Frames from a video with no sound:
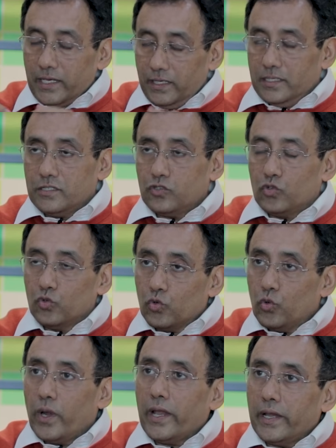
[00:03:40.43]
analyst to
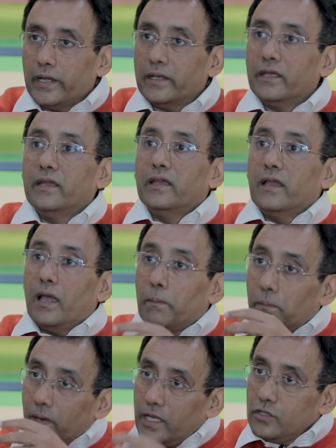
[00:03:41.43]
go ahead,
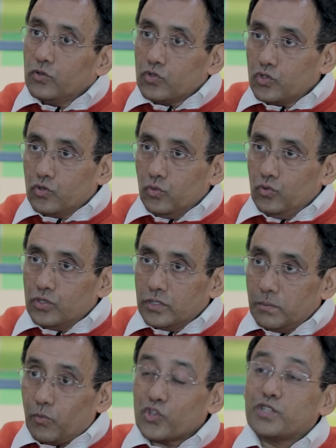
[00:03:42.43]
apply those
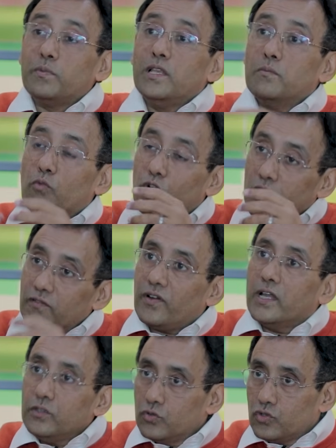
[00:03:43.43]
tools, possibly
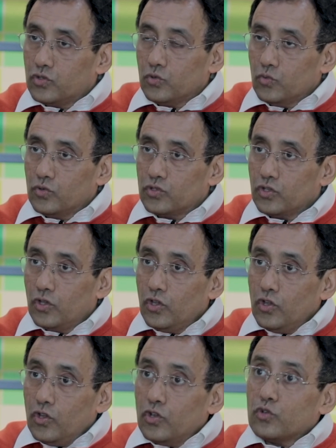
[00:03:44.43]
modify those tools
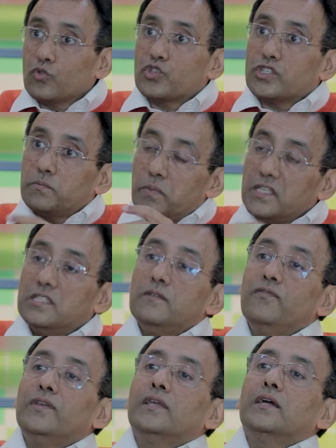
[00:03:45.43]
to
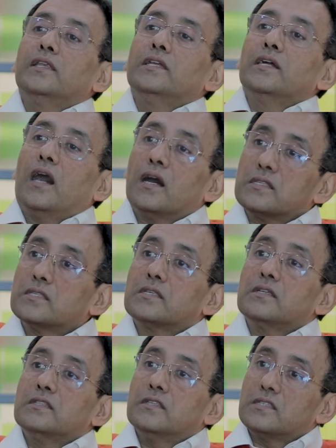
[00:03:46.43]
specifically
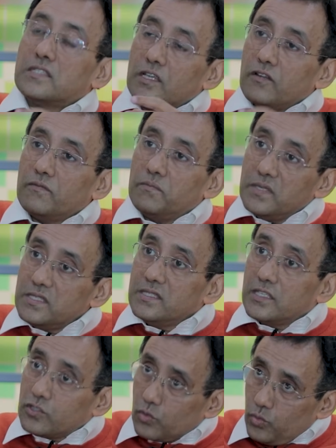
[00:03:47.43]
answer the set of
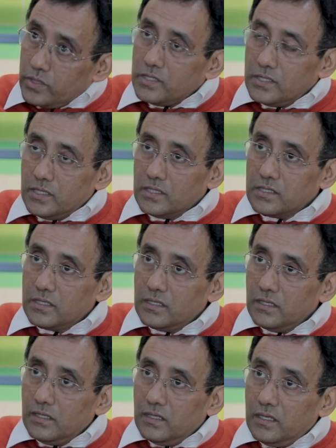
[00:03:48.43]
business questions
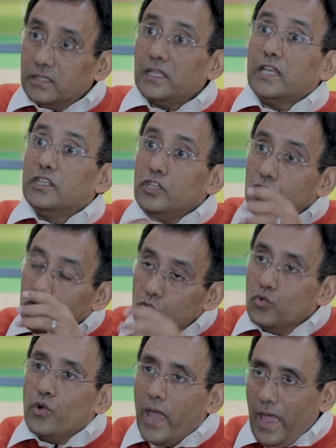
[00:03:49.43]
that
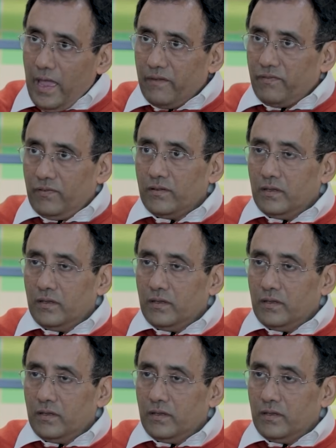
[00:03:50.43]
you have,